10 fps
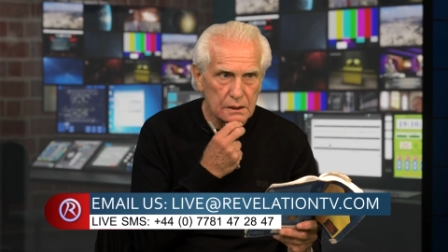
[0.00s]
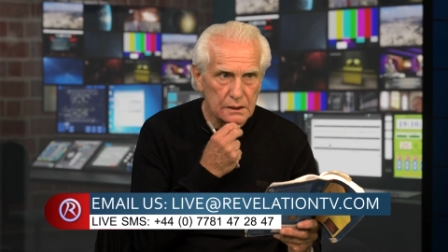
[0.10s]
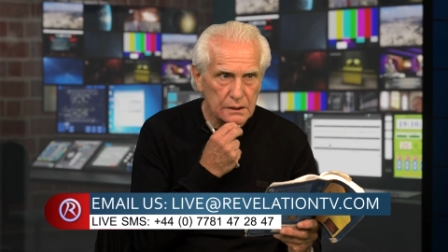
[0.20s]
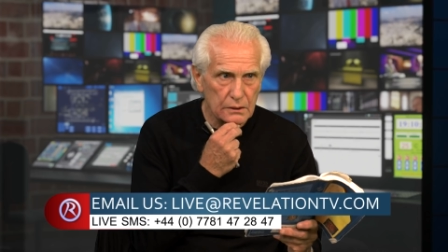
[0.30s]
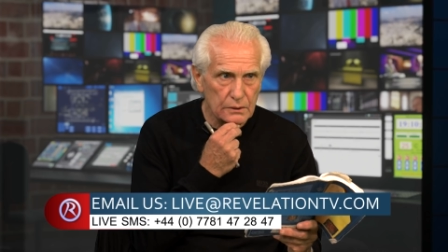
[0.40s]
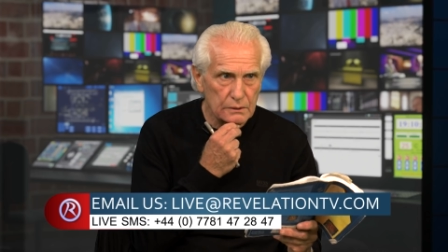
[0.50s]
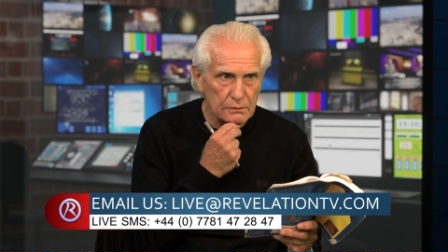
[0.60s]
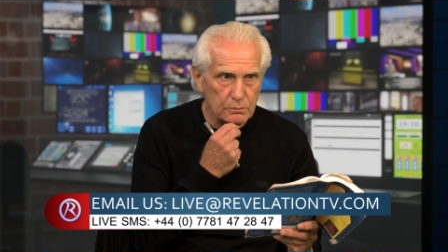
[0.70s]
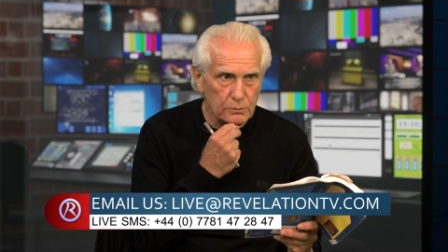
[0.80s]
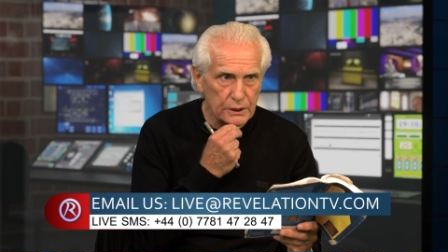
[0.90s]
you know,
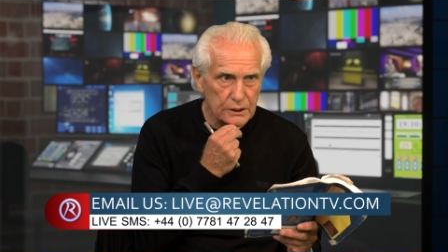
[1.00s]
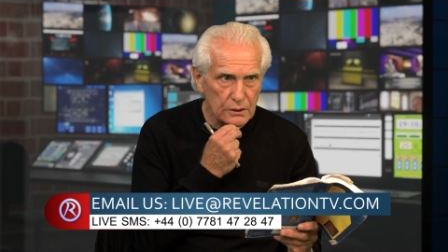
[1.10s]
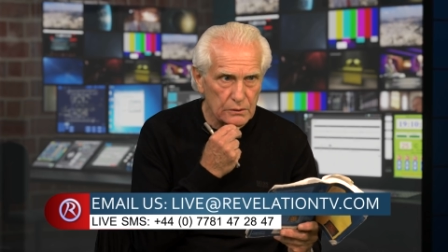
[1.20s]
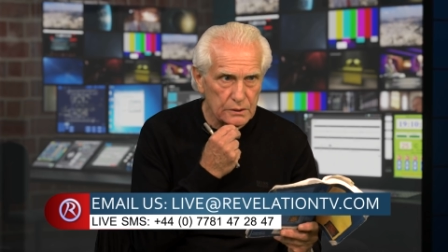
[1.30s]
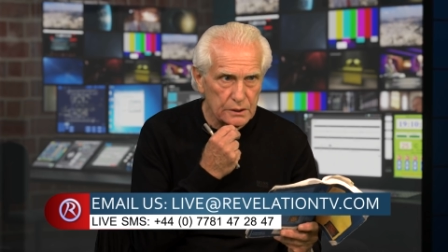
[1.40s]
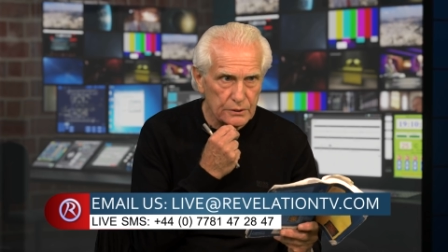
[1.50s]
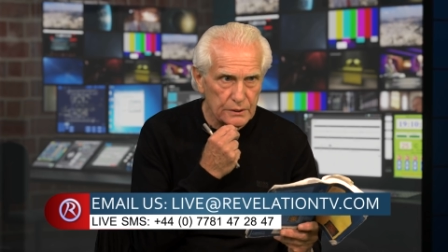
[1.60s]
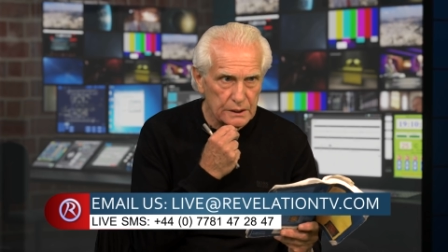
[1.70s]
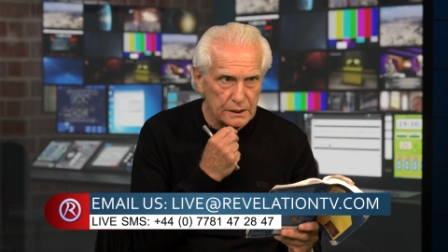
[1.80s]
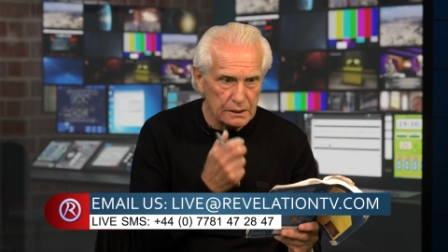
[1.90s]
what he's got
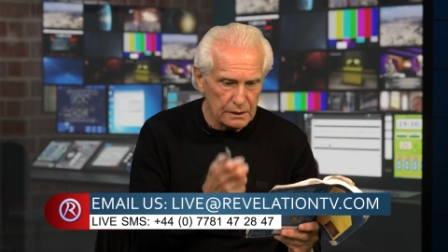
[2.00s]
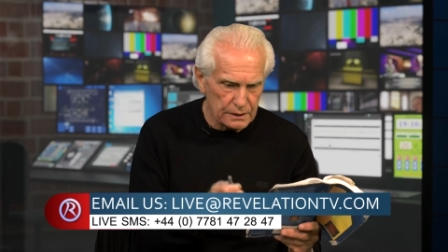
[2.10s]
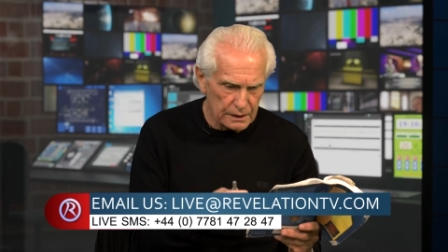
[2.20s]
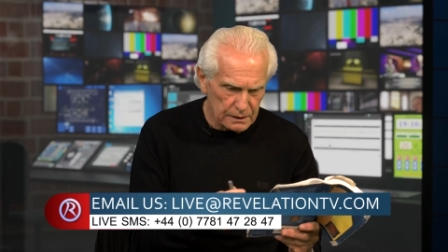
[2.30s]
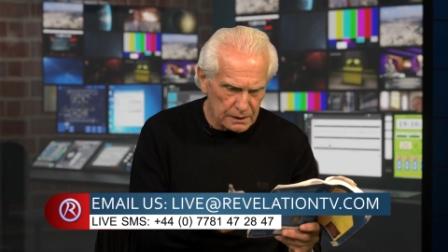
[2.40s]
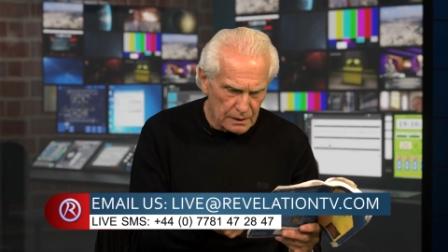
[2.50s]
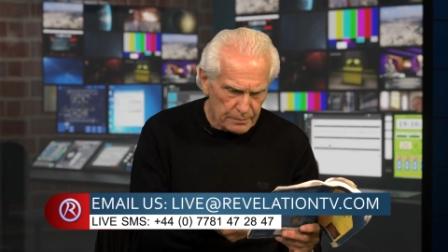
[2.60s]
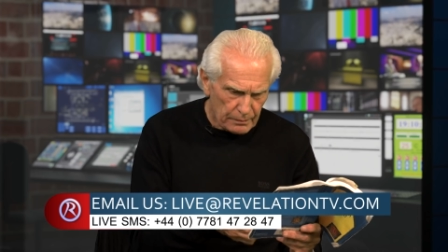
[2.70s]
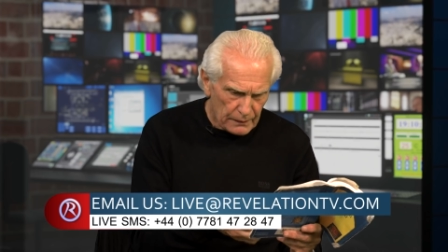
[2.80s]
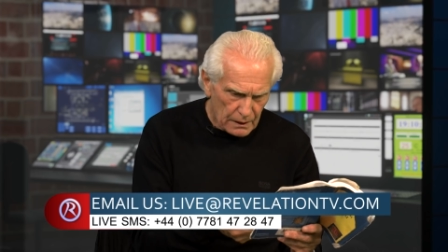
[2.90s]
degrees in and things.
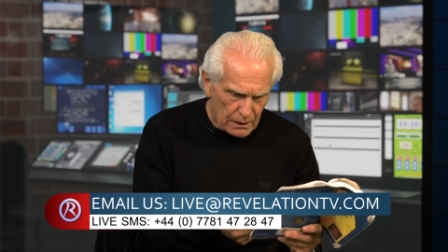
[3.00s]
Yeah.